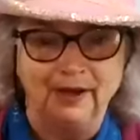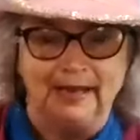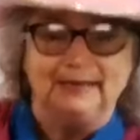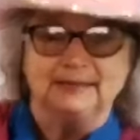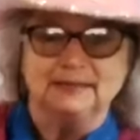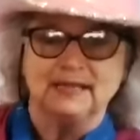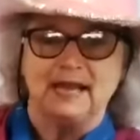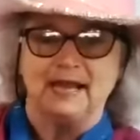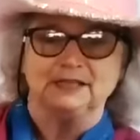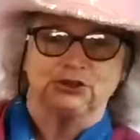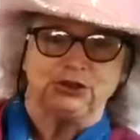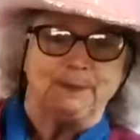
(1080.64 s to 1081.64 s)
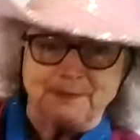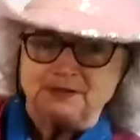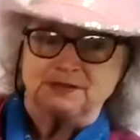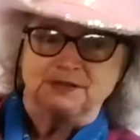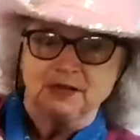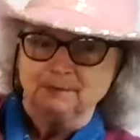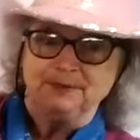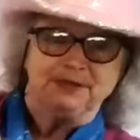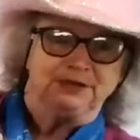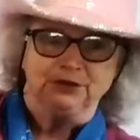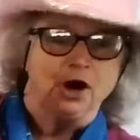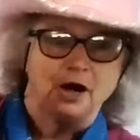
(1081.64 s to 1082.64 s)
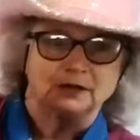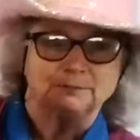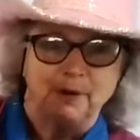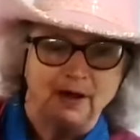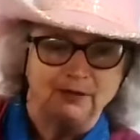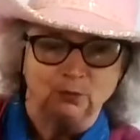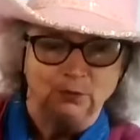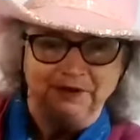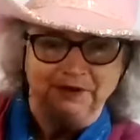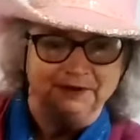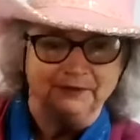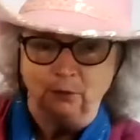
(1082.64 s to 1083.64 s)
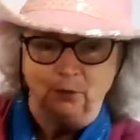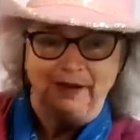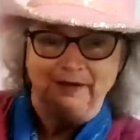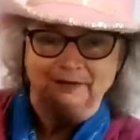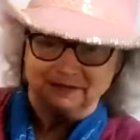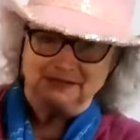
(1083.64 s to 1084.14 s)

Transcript: And, he, and the ship is being knocked by the wind and the waves.